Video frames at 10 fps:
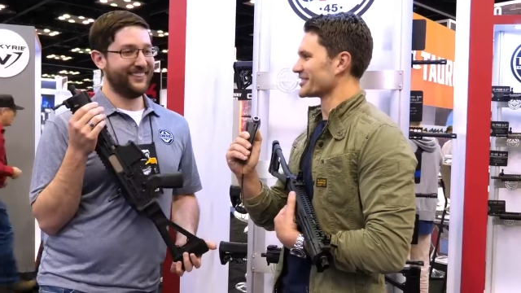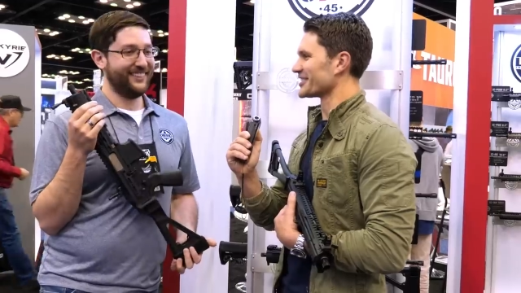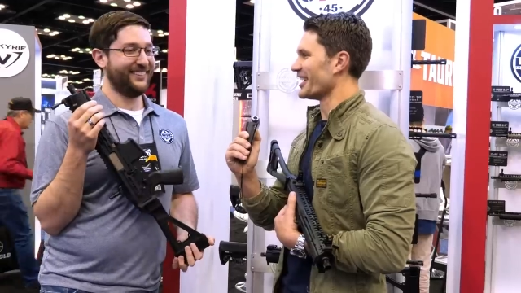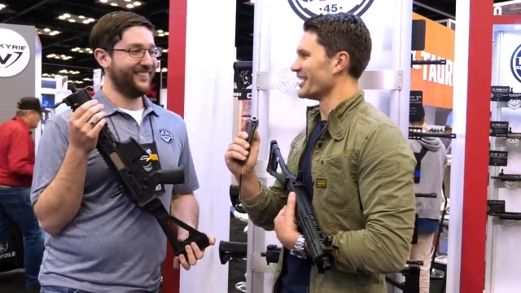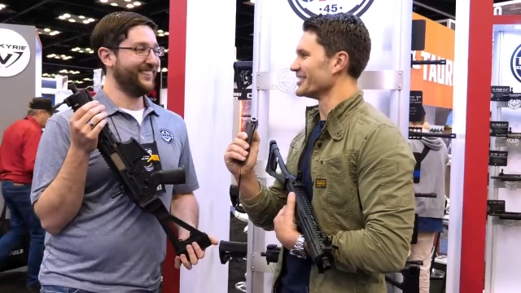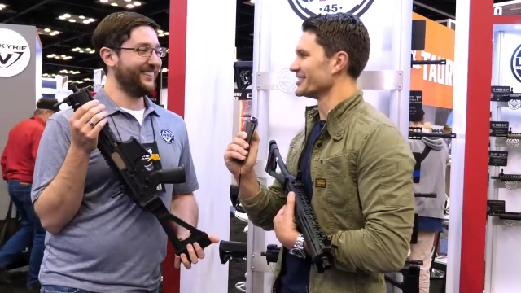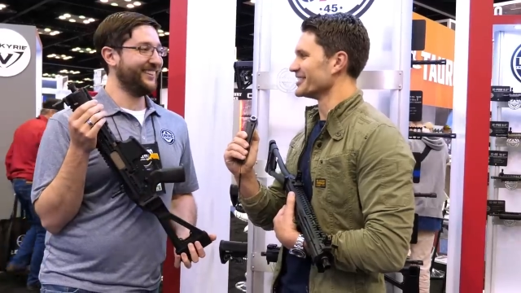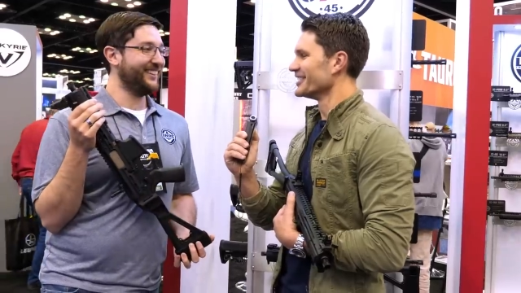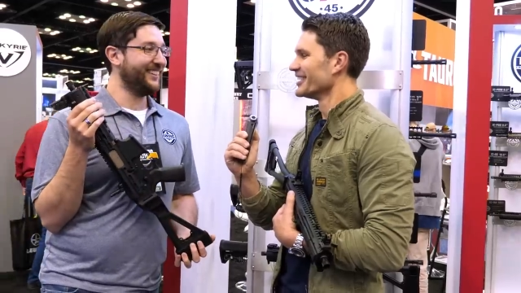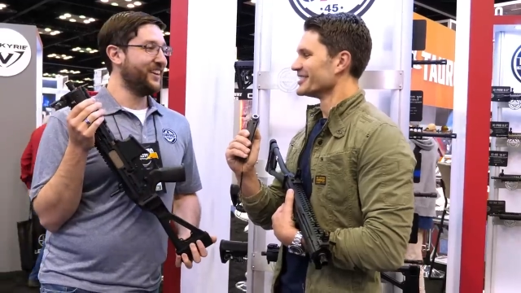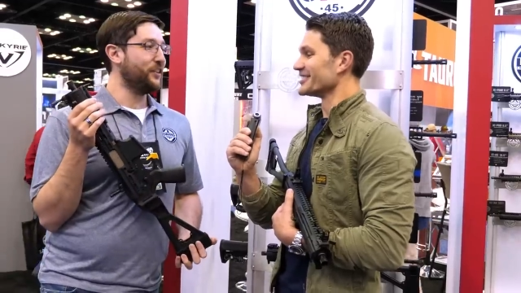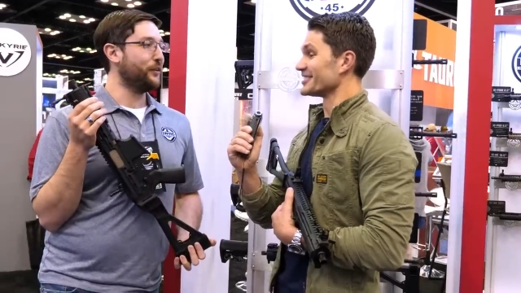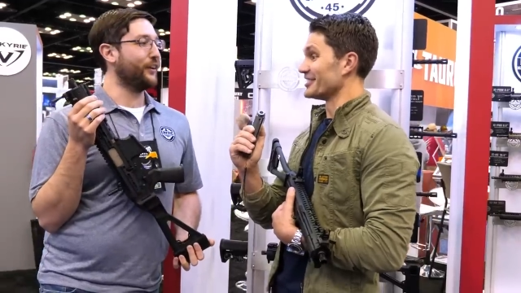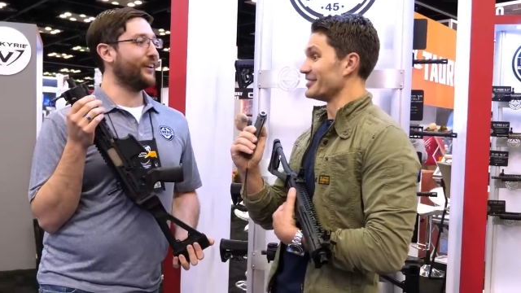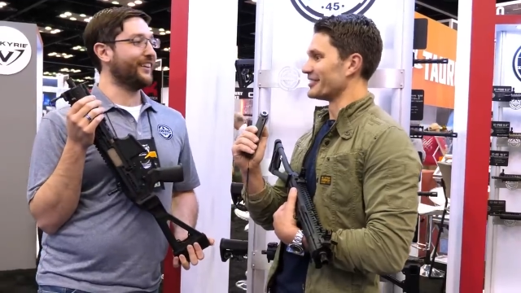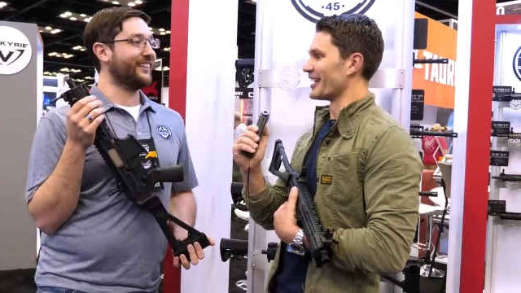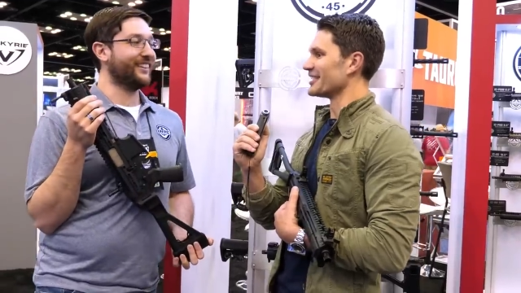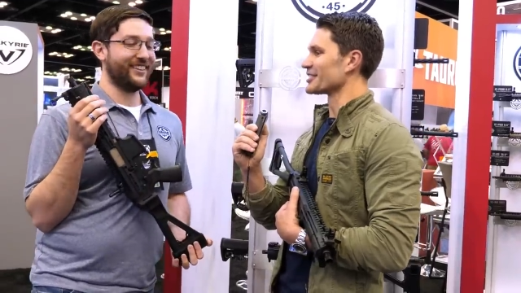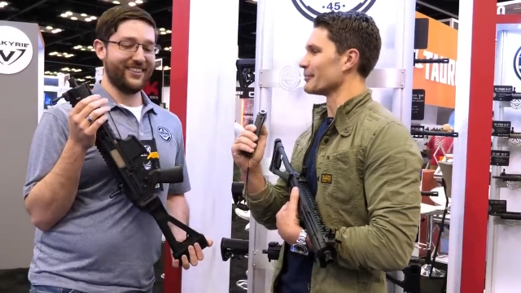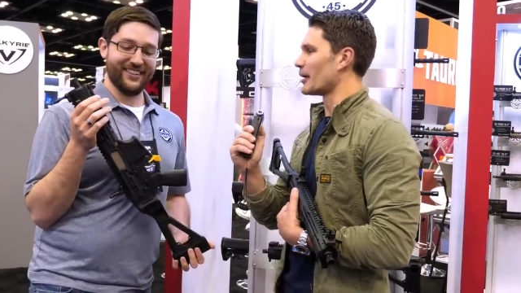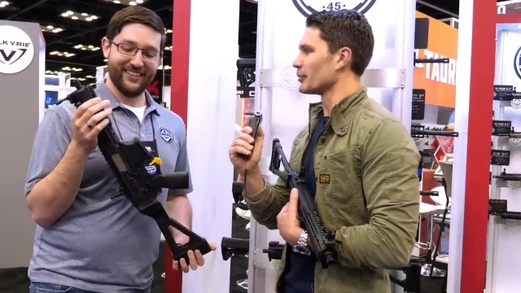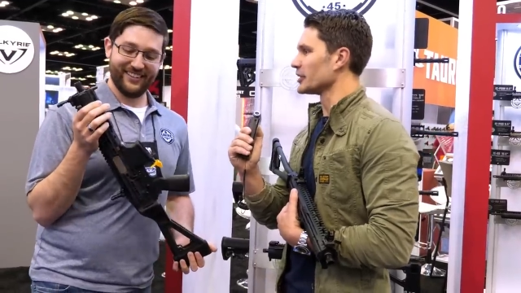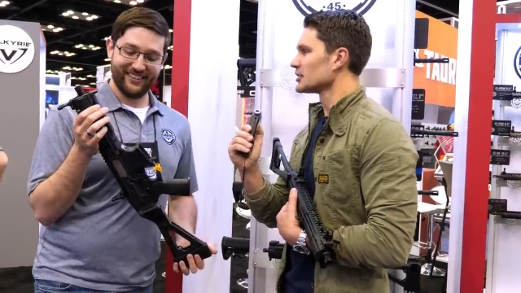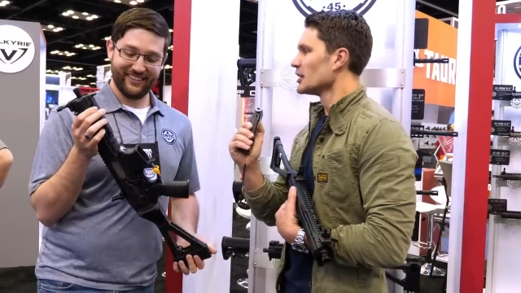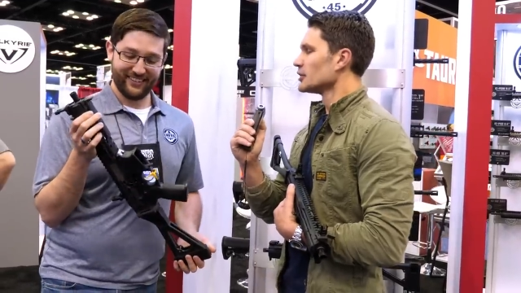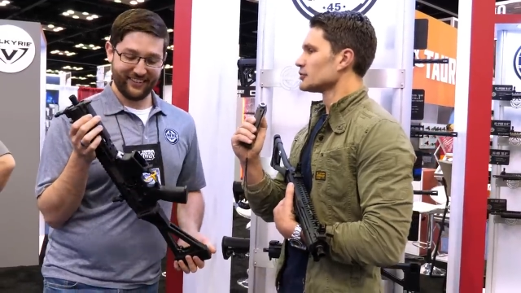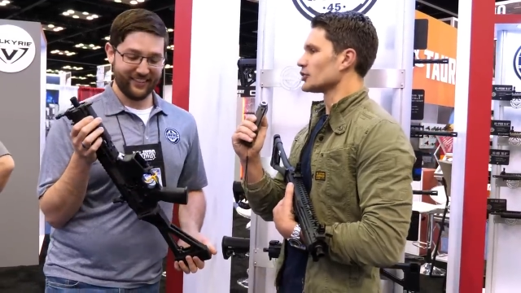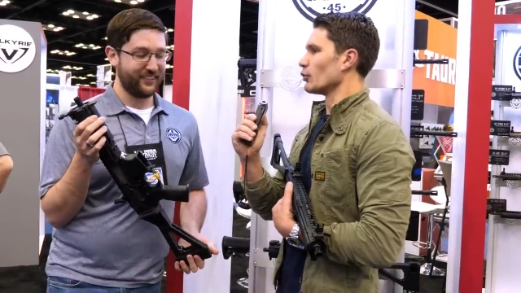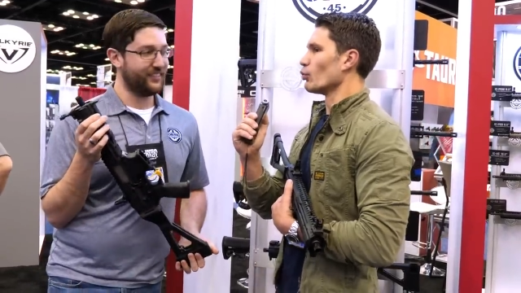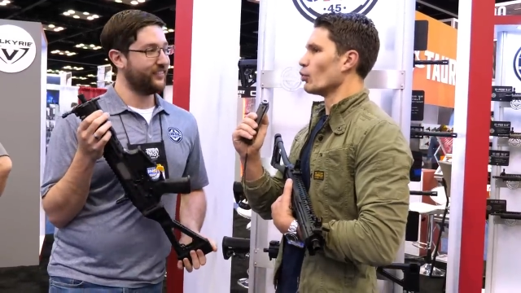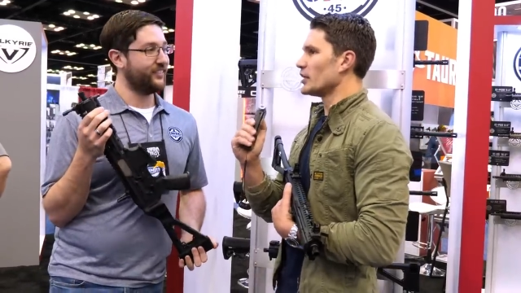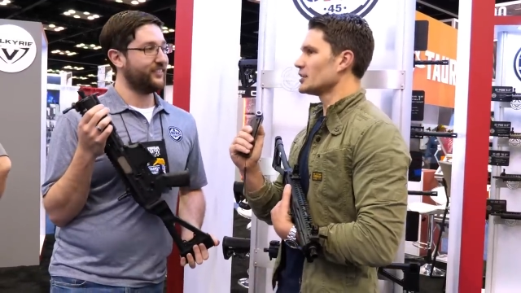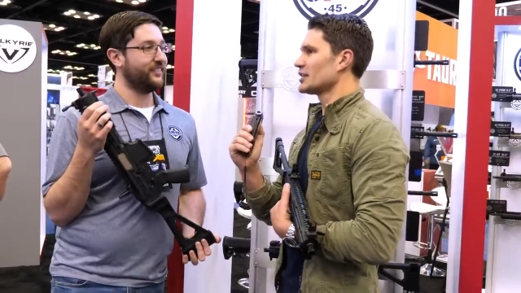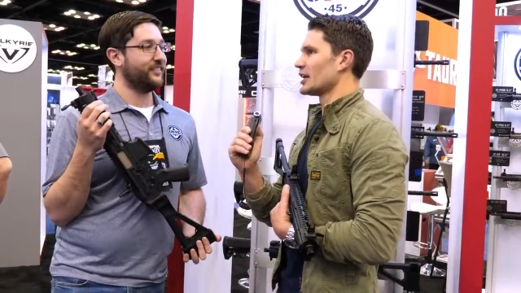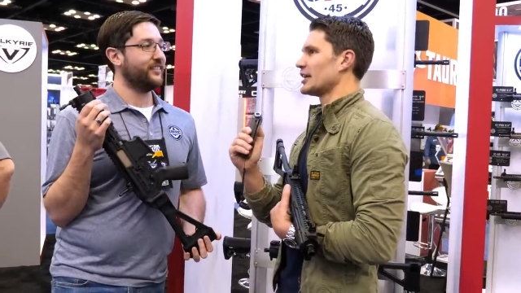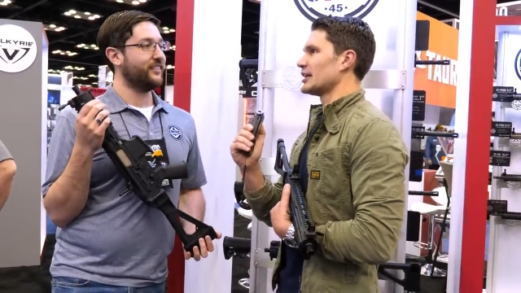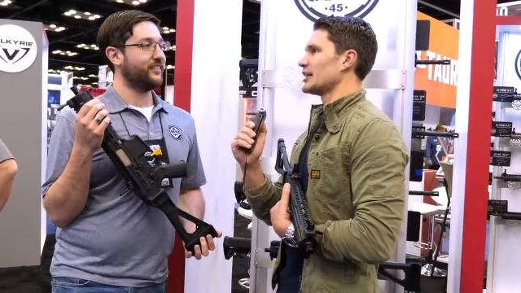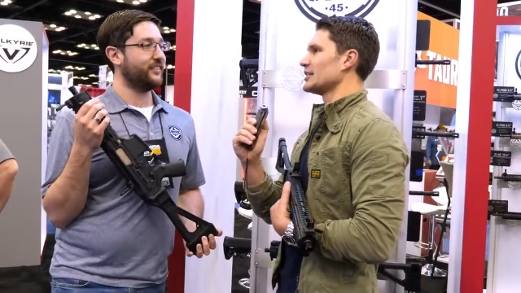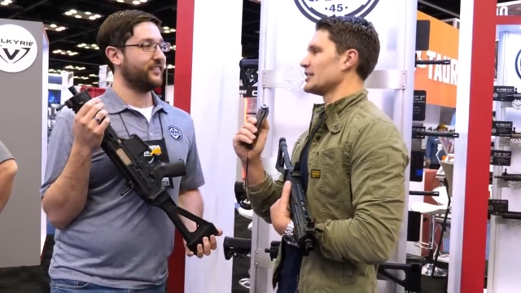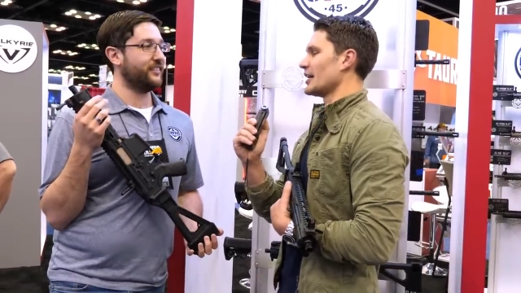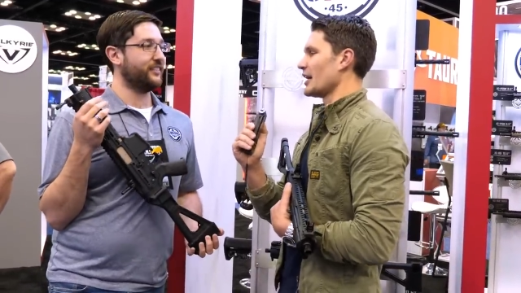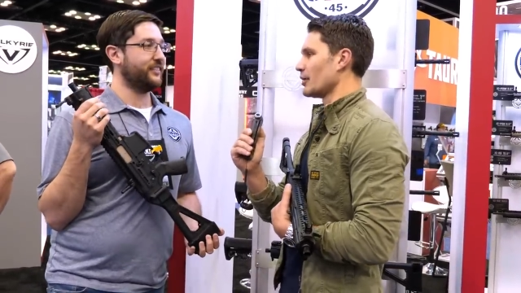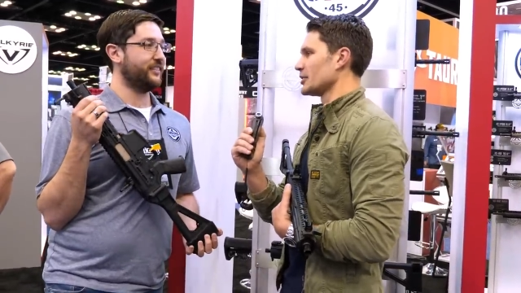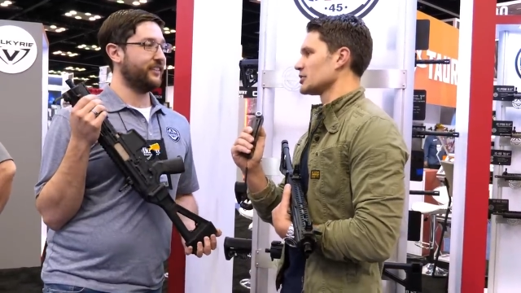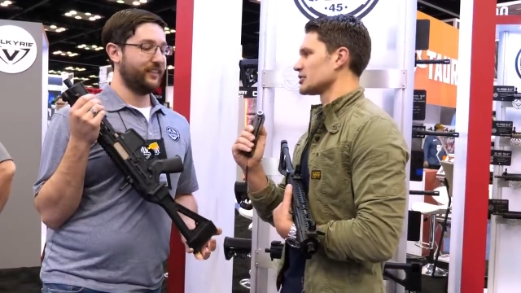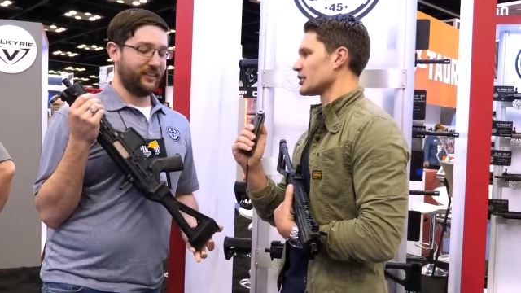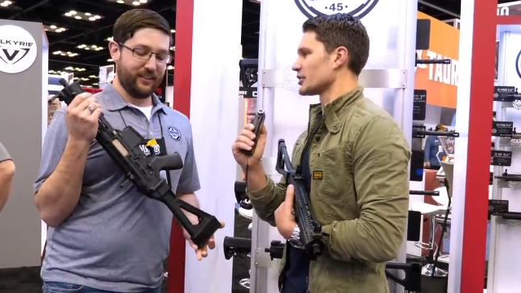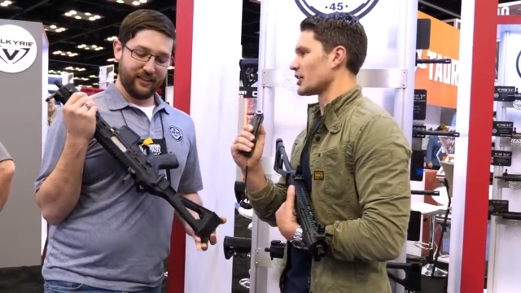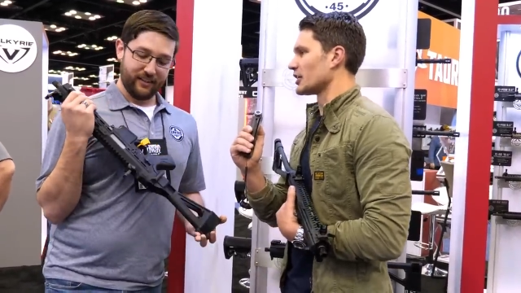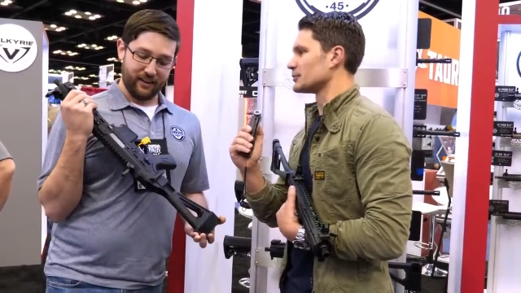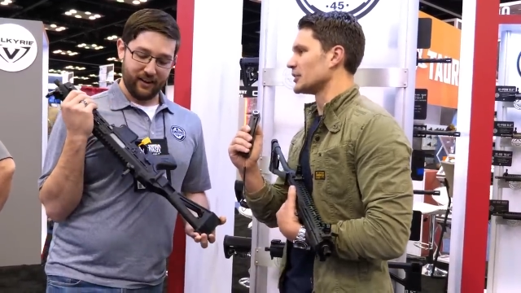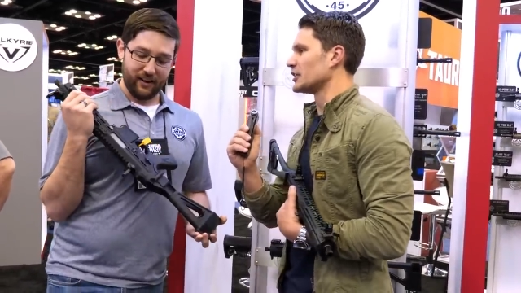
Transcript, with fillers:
Speaker 1: excited to to see you guys come out with this. So when can I get it, and how much is it going to cost